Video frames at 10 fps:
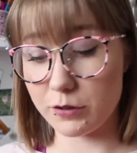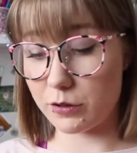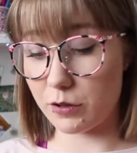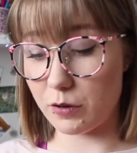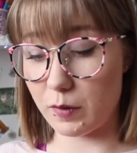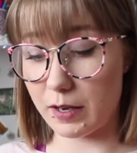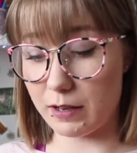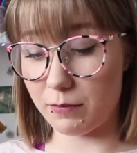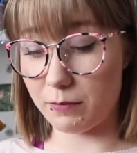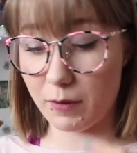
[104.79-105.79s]
So
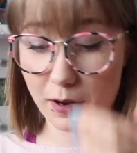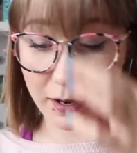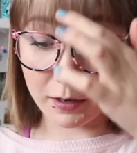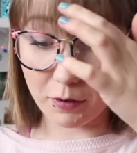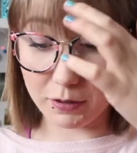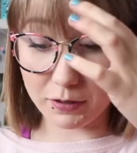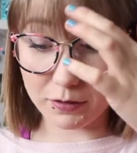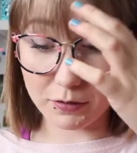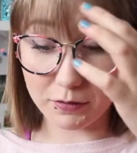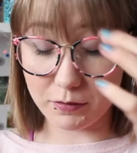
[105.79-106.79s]
if I go
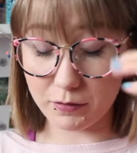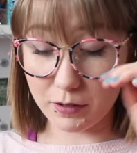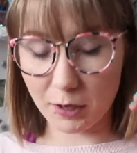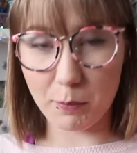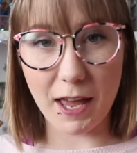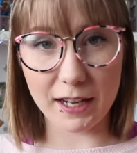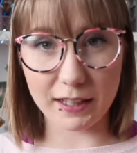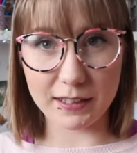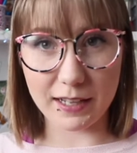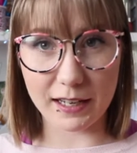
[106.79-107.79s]
into a
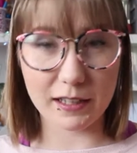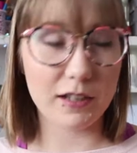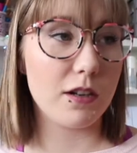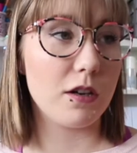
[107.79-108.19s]
panic attack